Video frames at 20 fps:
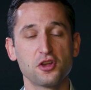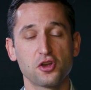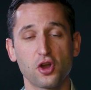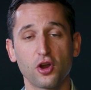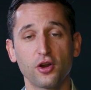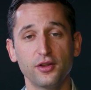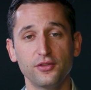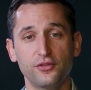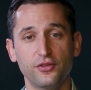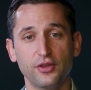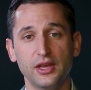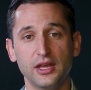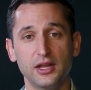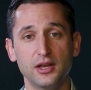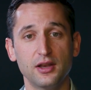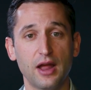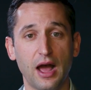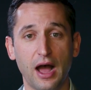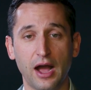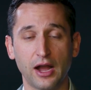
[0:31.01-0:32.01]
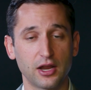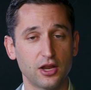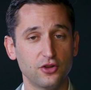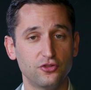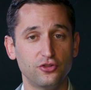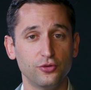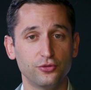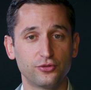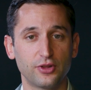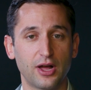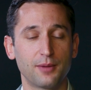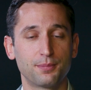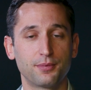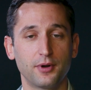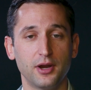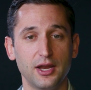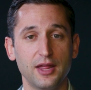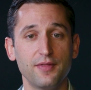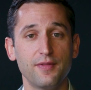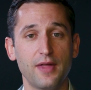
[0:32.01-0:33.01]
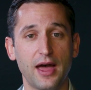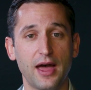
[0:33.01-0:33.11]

currency, and I'm going to choose to operate in